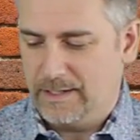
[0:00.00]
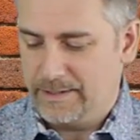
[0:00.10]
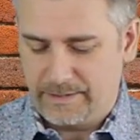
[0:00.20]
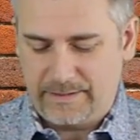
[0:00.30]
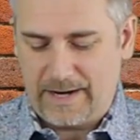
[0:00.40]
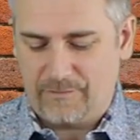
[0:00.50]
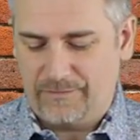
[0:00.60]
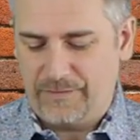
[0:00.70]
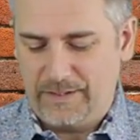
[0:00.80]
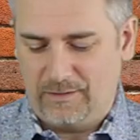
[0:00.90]
you'd ever
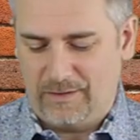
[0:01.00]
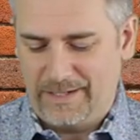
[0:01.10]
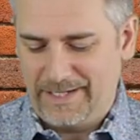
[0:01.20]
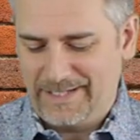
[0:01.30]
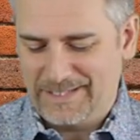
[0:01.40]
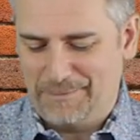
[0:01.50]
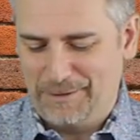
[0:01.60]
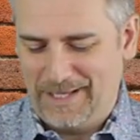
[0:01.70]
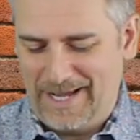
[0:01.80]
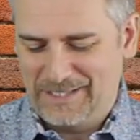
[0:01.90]
feel on any
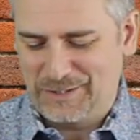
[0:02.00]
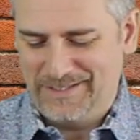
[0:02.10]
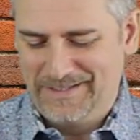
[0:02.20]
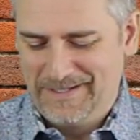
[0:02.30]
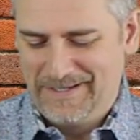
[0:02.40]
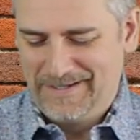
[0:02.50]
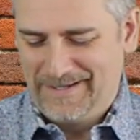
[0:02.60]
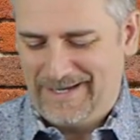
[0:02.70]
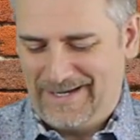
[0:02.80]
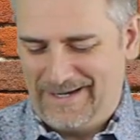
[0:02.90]
double action
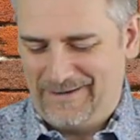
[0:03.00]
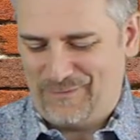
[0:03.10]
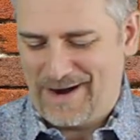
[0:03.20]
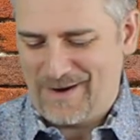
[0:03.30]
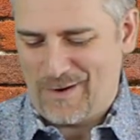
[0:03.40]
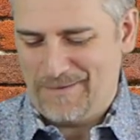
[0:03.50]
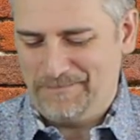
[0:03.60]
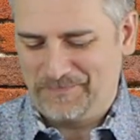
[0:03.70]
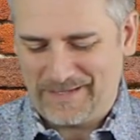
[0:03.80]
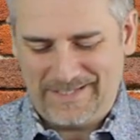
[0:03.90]

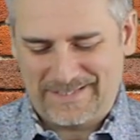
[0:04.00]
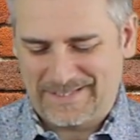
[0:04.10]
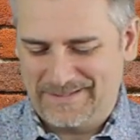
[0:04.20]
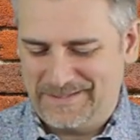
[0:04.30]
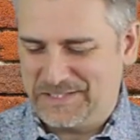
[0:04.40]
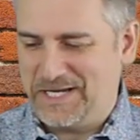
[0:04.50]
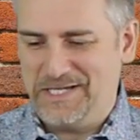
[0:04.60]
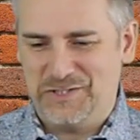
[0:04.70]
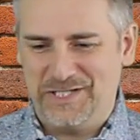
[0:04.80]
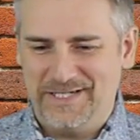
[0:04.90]
firearm. It's
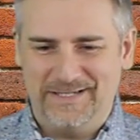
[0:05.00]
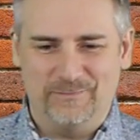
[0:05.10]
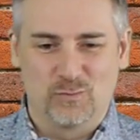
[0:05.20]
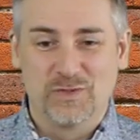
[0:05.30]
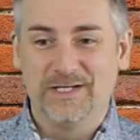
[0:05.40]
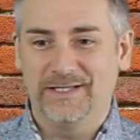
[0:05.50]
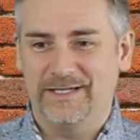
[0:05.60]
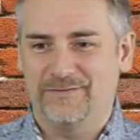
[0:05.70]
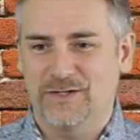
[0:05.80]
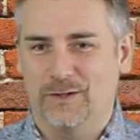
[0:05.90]
stagey and really
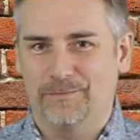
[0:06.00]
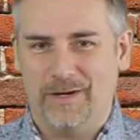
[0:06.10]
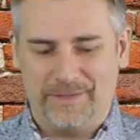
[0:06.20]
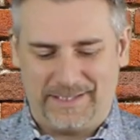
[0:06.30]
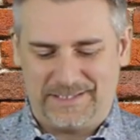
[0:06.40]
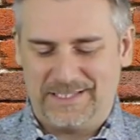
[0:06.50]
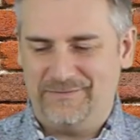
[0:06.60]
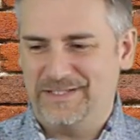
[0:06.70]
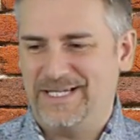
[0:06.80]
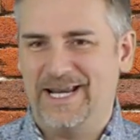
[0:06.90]
difficult, probably like
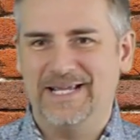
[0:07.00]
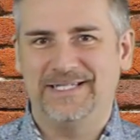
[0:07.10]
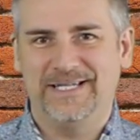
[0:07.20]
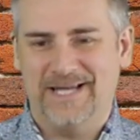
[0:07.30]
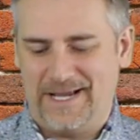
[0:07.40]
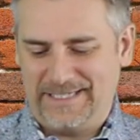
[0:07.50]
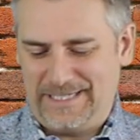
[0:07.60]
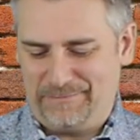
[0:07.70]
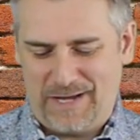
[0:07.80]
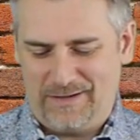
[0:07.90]
17, 18,
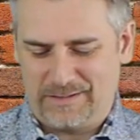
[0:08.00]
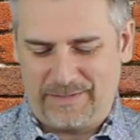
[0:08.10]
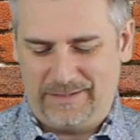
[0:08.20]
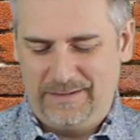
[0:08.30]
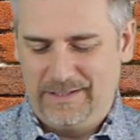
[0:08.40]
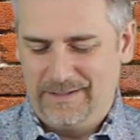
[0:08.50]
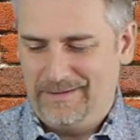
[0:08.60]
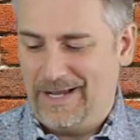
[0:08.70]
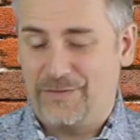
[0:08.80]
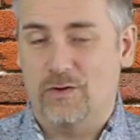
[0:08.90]
19 pounds. I mean,
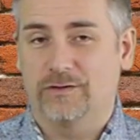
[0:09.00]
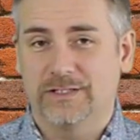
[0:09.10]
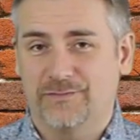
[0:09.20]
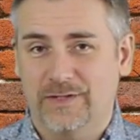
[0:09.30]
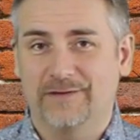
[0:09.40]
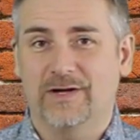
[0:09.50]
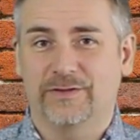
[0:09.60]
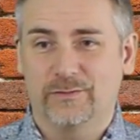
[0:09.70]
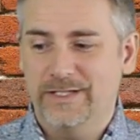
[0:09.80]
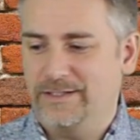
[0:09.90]
and they're all different. I've got
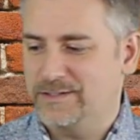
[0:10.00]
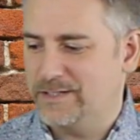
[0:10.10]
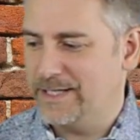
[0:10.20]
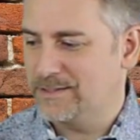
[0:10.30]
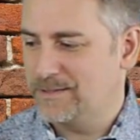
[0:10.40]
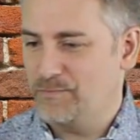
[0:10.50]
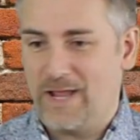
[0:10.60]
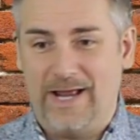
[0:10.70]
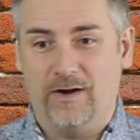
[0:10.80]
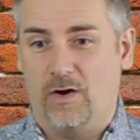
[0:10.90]
3 of these things,
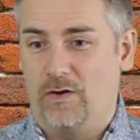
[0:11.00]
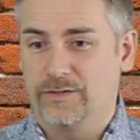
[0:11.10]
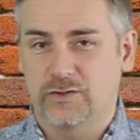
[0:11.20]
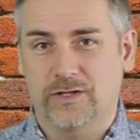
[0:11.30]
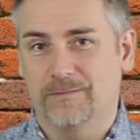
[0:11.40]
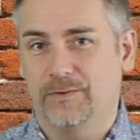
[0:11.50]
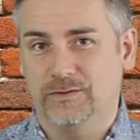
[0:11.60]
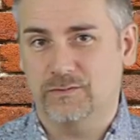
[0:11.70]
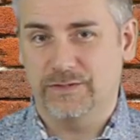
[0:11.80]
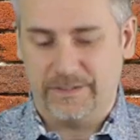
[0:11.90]
and all the trigger
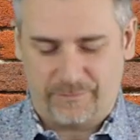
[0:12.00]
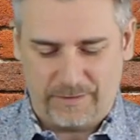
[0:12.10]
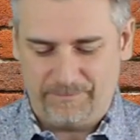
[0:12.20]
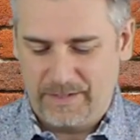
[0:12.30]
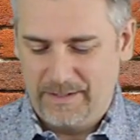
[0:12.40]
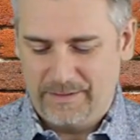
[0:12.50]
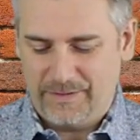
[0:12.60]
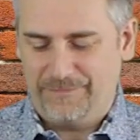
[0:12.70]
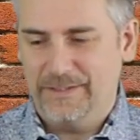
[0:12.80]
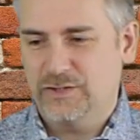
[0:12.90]
pulls were different.
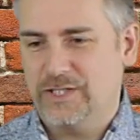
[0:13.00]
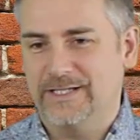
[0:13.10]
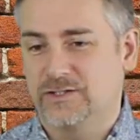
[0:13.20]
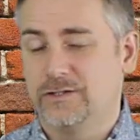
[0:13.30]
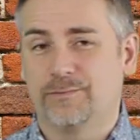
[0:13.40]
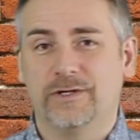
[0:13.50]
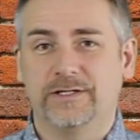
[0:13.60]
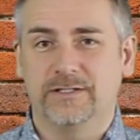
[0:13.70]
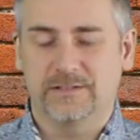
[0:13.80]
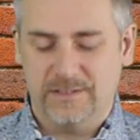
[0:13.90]
The finishing is super
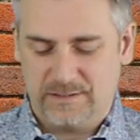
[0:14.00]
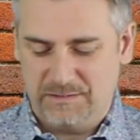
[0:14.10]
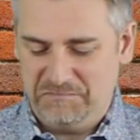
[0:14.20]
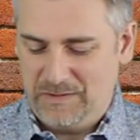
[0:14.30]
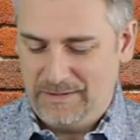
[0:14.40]
inconsistent.